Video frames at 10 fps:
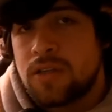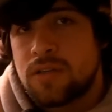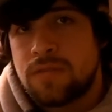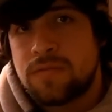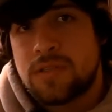
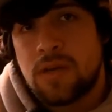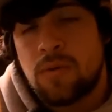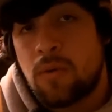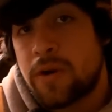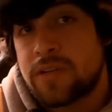to see
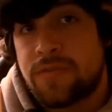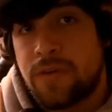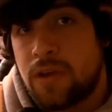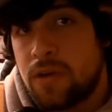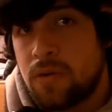what works
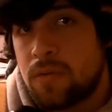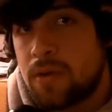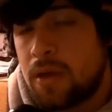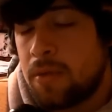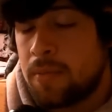for you.
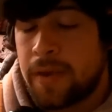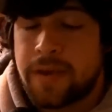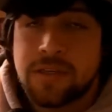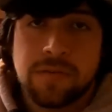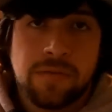It may be
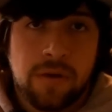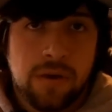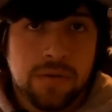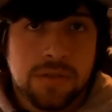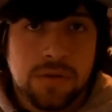easier for
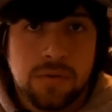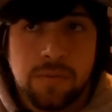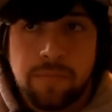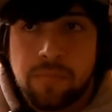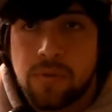you to
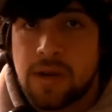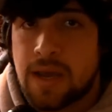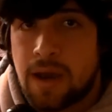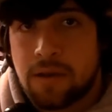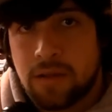
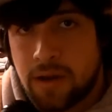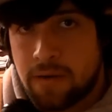pre-calculate